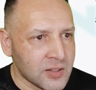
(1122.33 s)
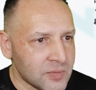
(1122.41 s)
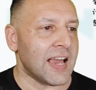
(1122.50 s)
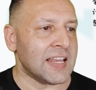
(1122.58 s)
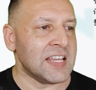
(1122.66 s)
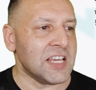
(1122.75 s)

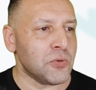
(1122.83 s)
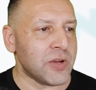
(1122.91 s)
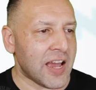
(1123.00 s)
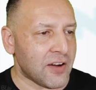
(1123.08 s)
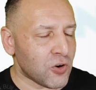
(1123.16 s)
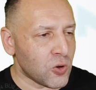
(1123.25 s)
And here we
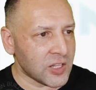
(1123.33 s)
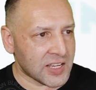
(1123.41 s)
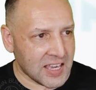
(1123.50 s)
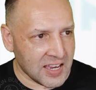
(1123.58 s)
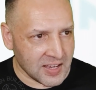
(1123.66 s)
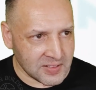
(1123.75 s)
have all the
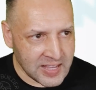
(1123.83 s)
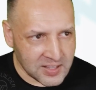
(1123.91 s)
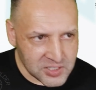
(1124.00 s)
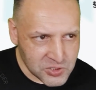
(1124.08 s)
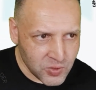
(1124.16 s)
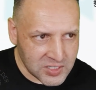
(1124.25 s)
ke. Now
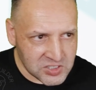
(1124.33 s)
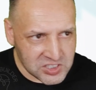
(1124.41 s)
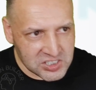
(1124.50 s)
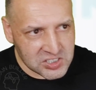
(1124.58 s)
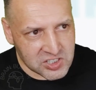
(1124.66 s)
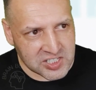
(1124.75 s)
this one,
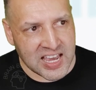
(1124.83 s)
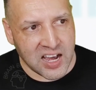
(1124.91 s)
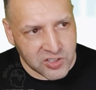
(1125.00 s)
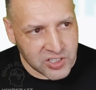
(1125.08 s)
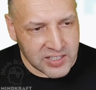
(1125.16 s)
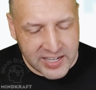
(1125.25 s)
ji to
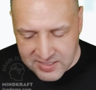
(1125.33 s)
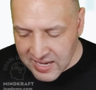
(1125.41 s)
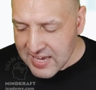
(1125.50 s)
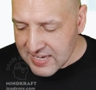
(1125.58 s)
calculate,